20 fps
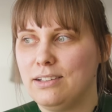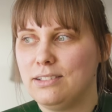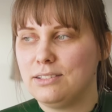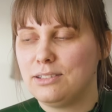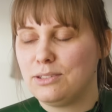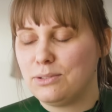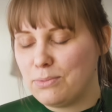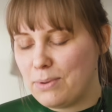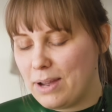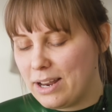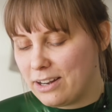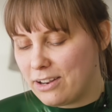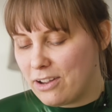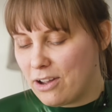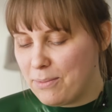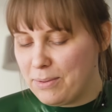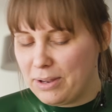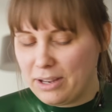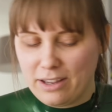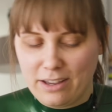sweat
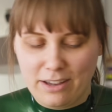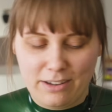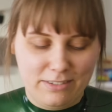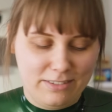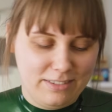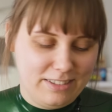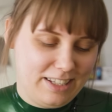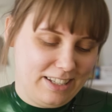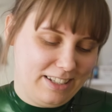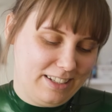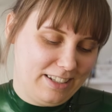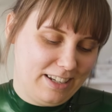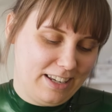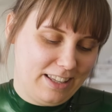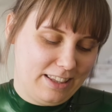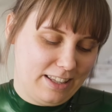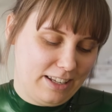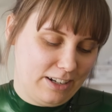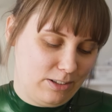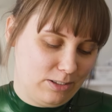coming out,
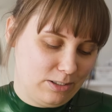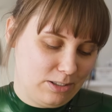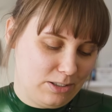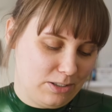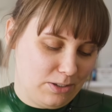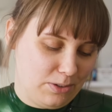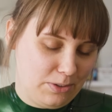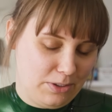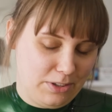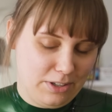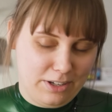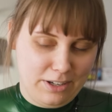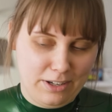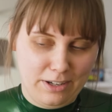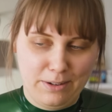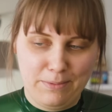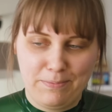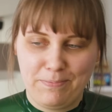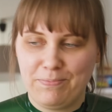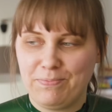and then also
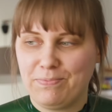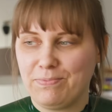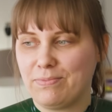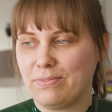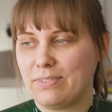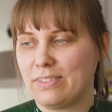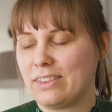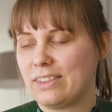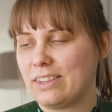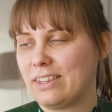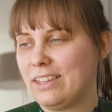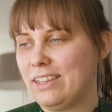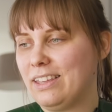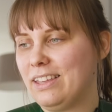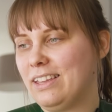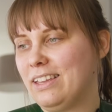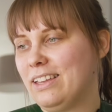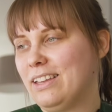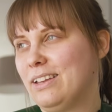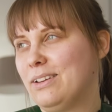the,
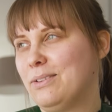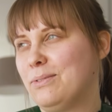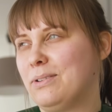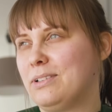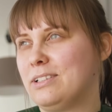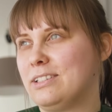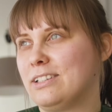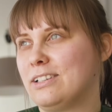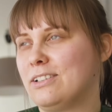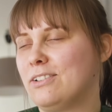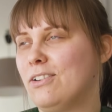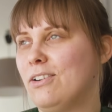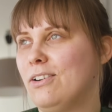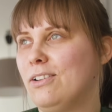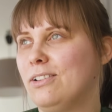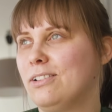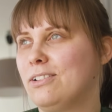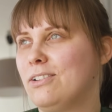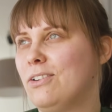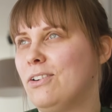what is it
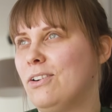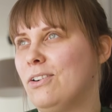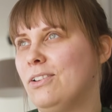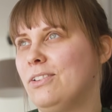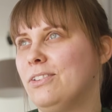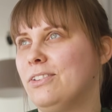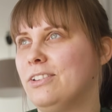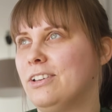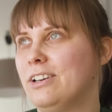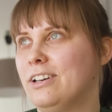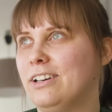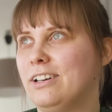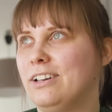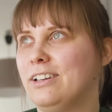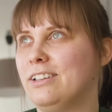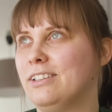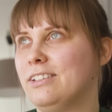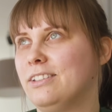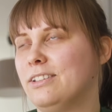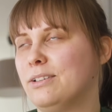called,
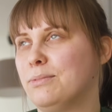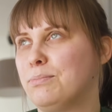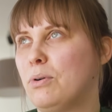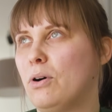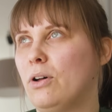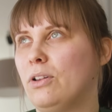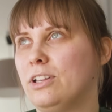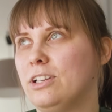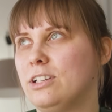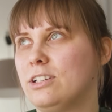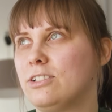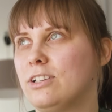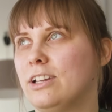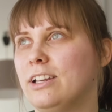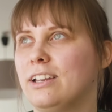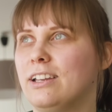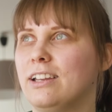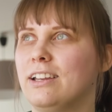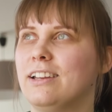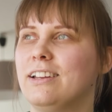the
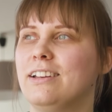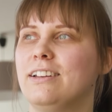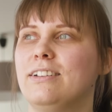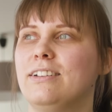polishing